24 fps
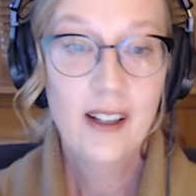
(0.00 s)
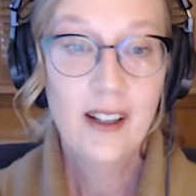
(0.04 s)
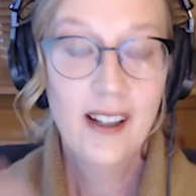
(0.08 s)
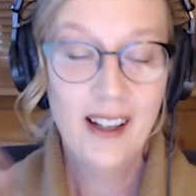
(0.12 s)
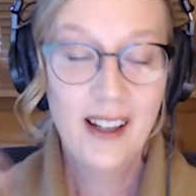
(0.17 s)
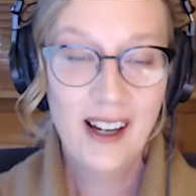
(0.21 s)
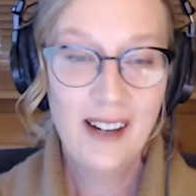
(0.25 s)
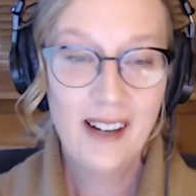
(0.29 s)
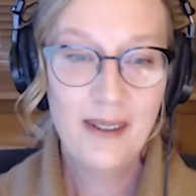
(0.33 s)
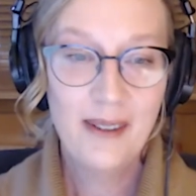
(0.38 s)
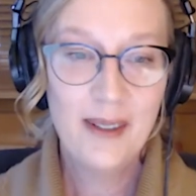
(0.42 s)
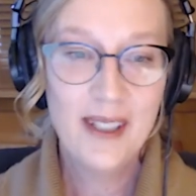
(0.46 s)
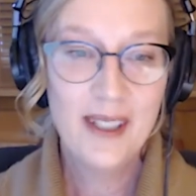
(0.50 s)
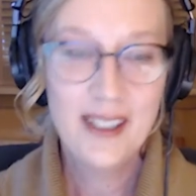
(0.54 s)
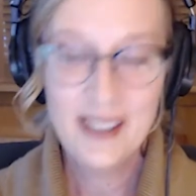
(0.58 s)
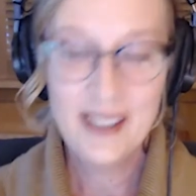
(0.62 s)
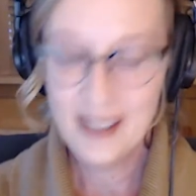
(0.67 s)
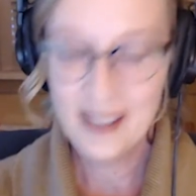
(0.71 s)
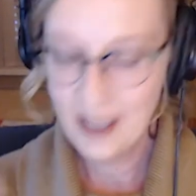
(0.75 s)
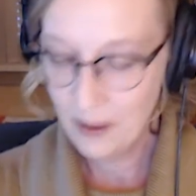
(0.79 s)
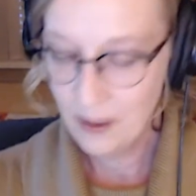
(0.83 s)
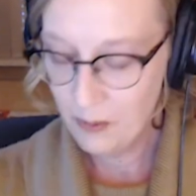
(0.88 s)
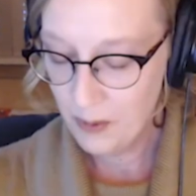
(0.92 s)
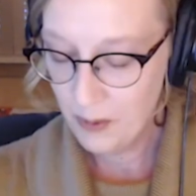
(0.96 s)
I
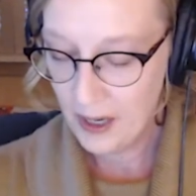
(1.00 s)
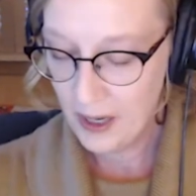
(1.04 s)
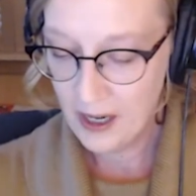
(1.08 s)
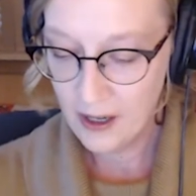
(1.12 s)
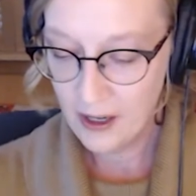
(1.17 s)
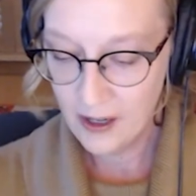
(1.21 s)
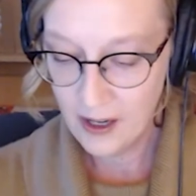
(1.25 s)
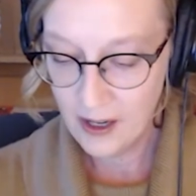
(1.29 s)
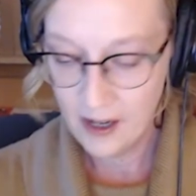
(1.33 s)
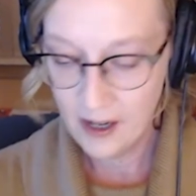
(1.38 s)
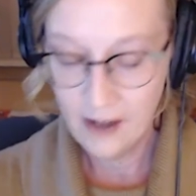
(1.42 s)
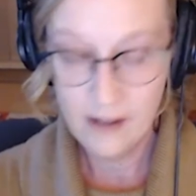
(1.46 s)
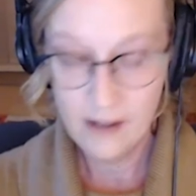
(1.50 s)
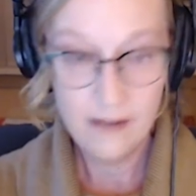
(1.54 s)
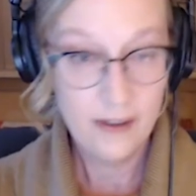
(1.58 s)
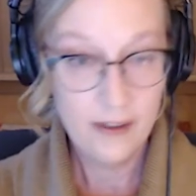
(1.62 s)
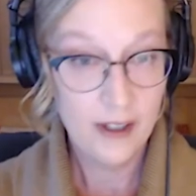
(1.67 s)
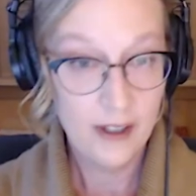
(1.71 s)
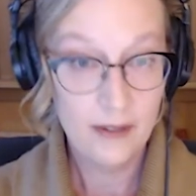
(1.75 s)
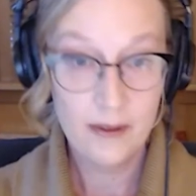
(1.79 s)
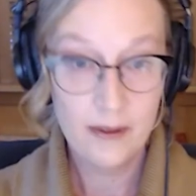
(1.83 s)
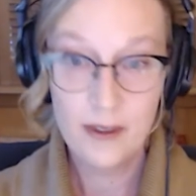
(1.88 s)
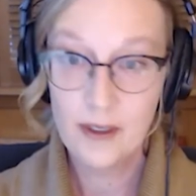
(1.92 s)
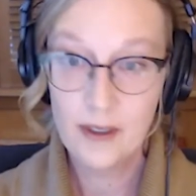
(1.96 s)
was aware of
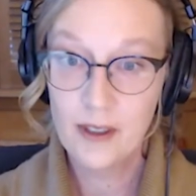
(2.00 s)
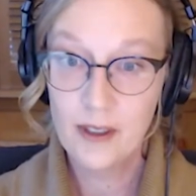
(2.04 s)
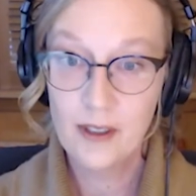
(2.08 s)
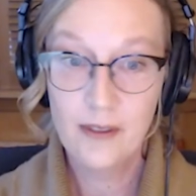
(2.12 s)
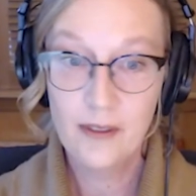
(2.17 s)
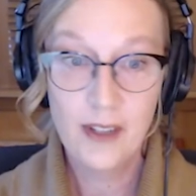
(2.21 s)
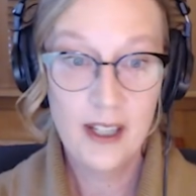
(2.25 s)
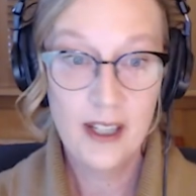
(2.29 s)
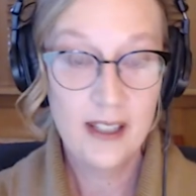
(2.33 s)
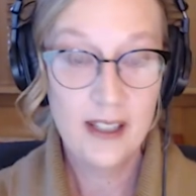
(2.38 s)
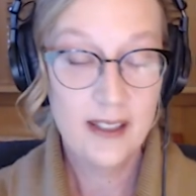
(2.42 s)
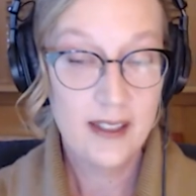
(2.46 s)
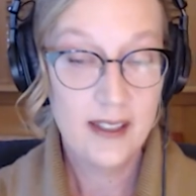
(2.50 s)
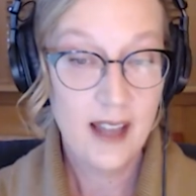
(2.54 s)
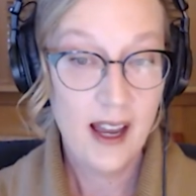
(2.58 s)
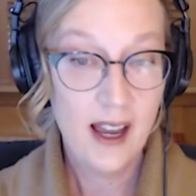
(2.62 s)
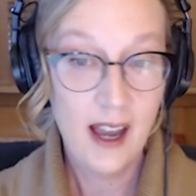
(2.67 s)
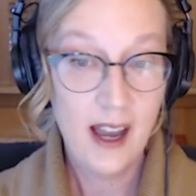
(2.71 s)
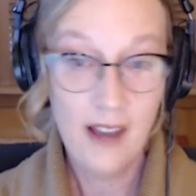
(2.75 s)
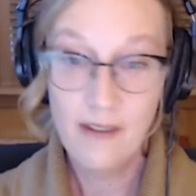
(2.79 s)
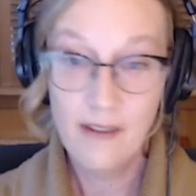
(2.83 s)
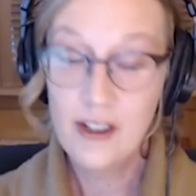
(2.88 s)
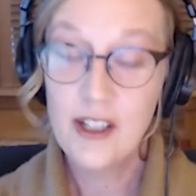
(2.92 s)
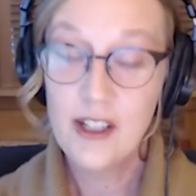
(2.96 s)
surveys
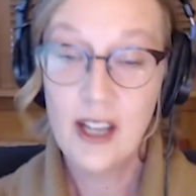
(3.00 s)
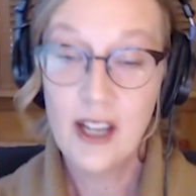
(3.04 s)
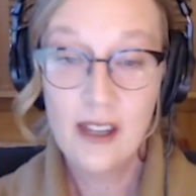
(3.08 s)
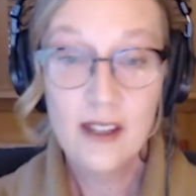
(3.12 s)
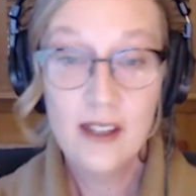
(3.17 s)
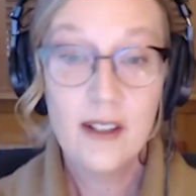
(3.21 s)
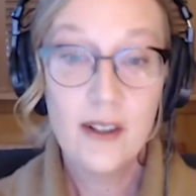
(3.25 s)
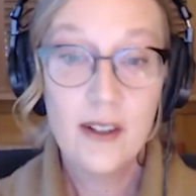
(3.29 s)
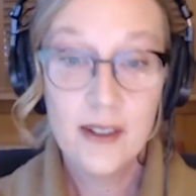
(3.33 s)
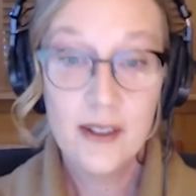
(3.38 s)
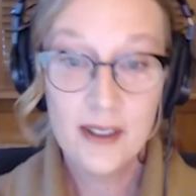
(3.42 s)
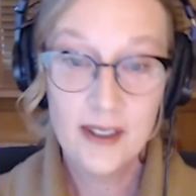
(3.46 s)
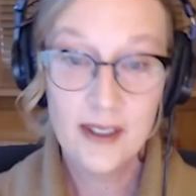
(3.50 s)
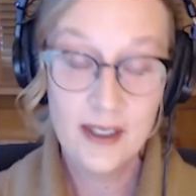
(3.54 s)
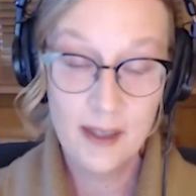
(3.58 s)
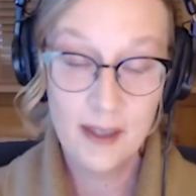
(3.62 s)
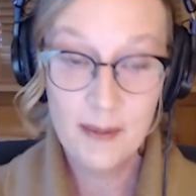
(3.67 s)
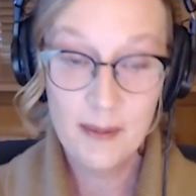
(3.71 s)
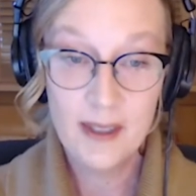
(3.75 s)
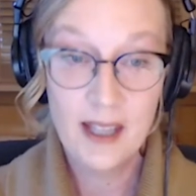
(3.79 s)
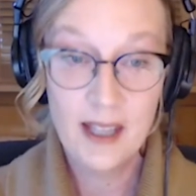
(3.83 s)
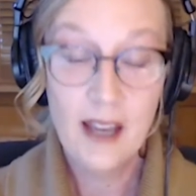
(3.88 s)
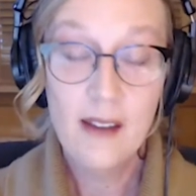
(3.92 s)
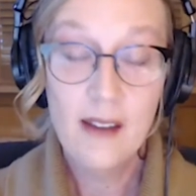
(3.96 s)
that evangelicals
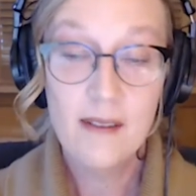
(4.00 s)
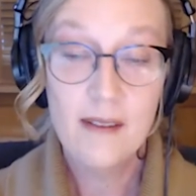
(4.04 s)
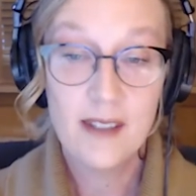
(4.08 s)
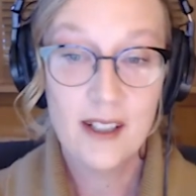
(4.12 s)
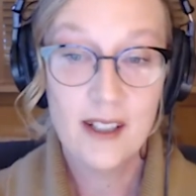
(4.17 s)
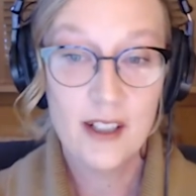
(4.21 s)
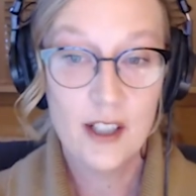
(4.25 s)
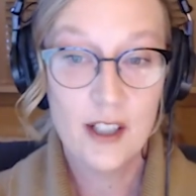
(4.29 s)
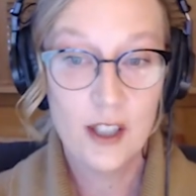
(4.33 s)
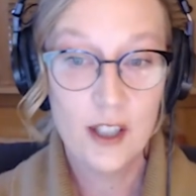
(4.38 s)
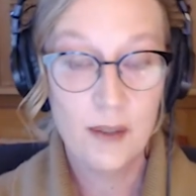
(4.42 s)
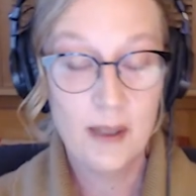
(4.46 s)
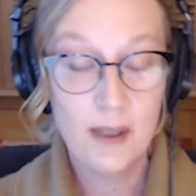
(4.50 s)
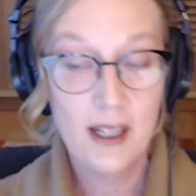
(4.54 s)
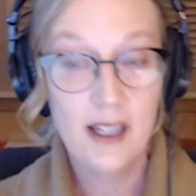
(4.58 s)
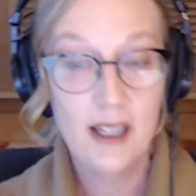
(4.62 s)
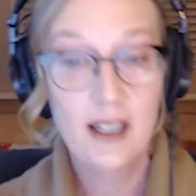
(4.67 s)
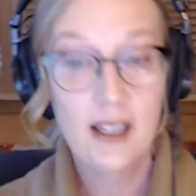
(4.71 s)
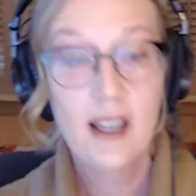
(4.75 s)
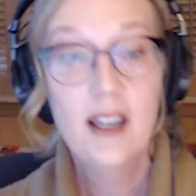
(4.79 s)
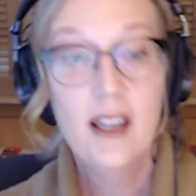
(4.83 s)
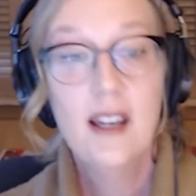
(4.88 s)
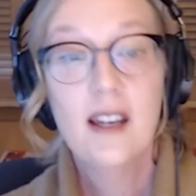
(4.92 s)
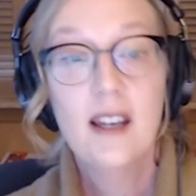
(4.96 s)
themselves are
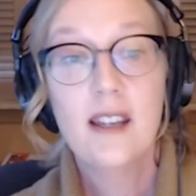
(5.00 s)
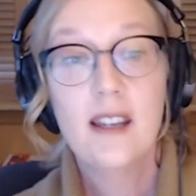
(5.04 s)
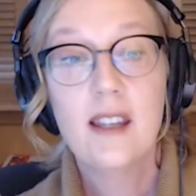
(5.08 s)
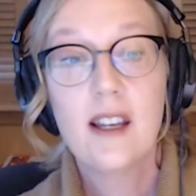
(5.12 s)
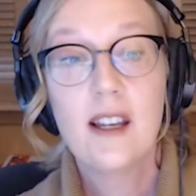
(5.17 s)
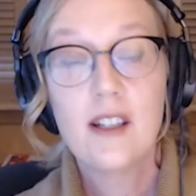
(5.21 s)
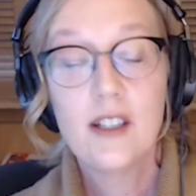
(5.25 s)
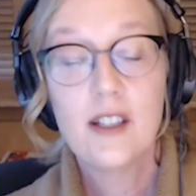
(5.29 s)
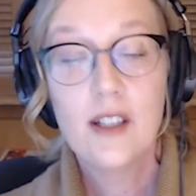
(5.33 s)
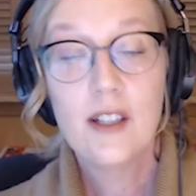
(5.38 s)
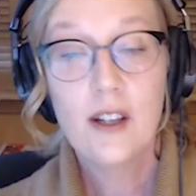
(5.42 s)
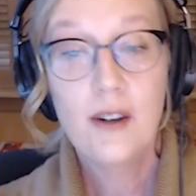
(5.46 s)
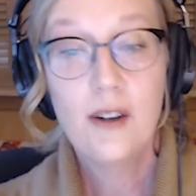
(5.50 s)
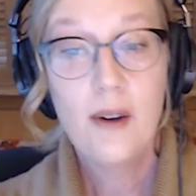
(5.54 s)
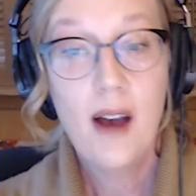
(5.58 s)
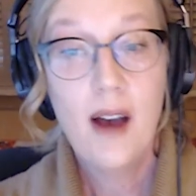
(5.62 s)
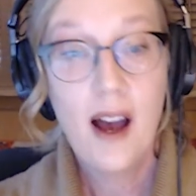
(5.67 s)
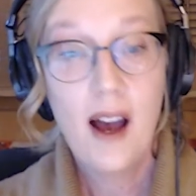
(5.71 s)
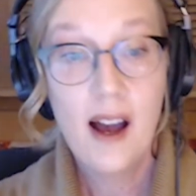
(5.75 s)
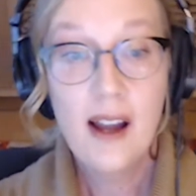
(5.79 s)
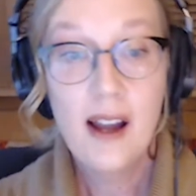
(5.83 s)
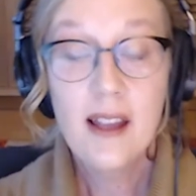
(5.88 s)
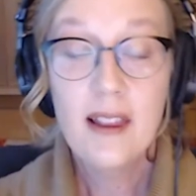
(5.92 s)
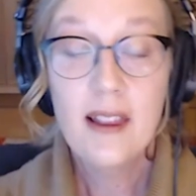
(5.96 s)
doing that show
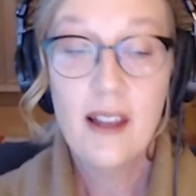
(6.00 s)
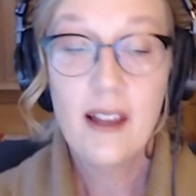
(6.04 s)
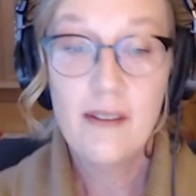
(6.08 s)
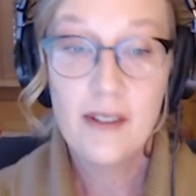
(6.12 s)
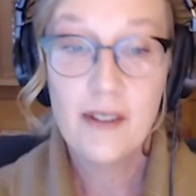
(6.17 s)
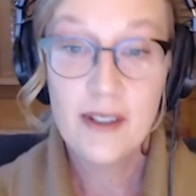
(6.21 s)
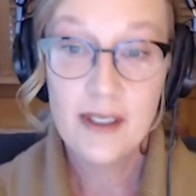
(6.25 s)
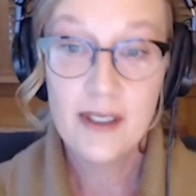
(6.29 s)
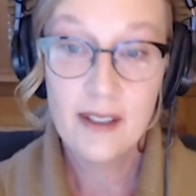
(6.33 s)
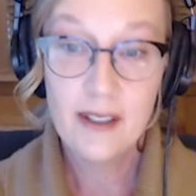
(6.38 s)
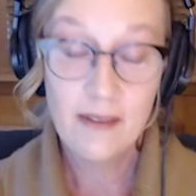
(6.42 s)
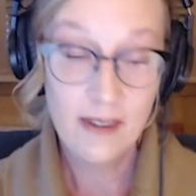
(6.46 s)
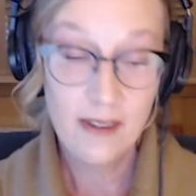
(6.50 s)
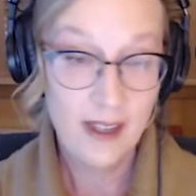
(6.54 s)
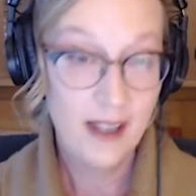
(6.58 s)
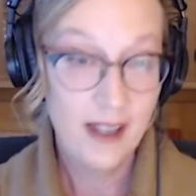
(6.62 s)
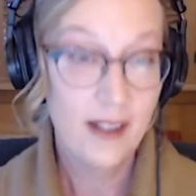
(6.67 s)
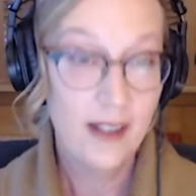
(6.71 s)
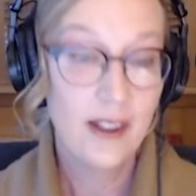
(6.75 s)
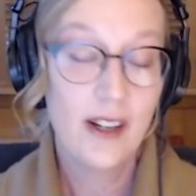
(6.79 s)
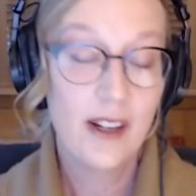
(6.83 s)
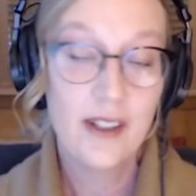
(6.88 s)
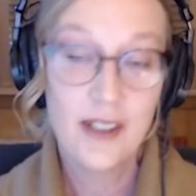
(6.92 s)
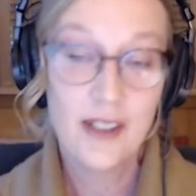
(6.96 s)
high levels of
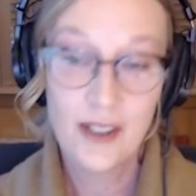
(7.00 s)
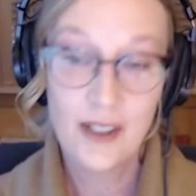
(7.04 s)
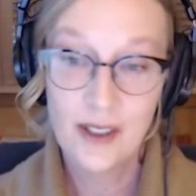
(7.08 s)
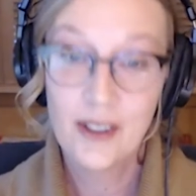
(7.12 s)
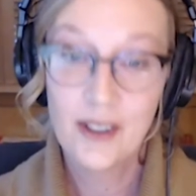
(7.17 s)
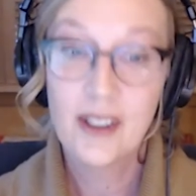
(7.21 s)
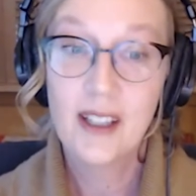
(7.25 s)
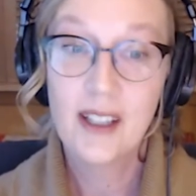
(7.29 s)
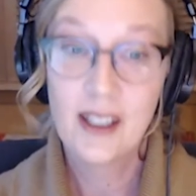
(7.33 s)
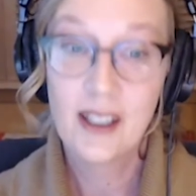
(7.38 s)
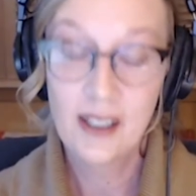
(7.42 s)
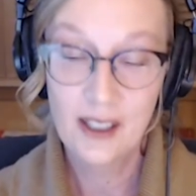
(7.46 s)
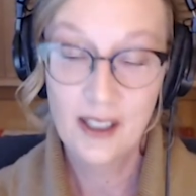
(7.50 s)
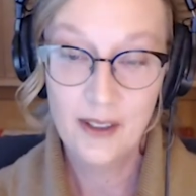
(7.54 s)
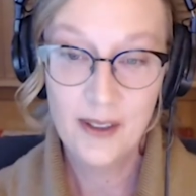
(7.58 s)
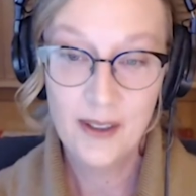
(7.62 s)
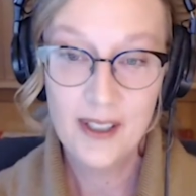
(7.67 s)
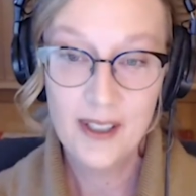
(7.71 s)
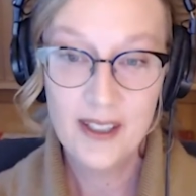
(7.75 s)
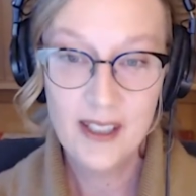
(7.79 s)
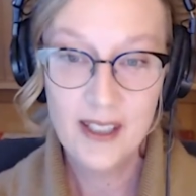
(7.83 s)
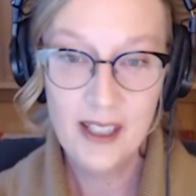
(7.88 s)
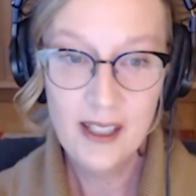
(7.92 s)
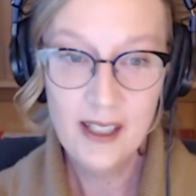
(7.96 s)
theological
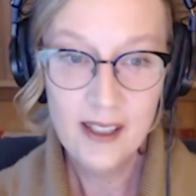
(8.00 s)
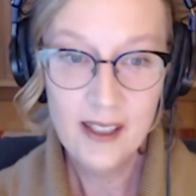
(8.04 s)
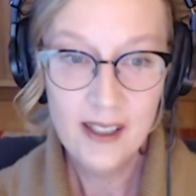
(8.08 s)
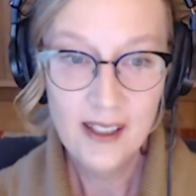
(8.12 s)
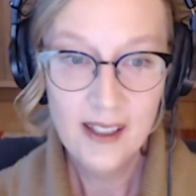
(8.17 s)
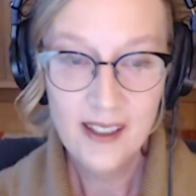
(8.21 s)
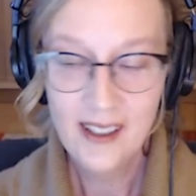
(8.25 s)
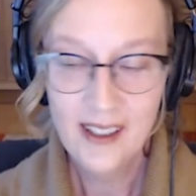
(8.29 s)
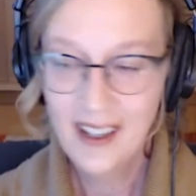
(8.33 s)
illiteracy,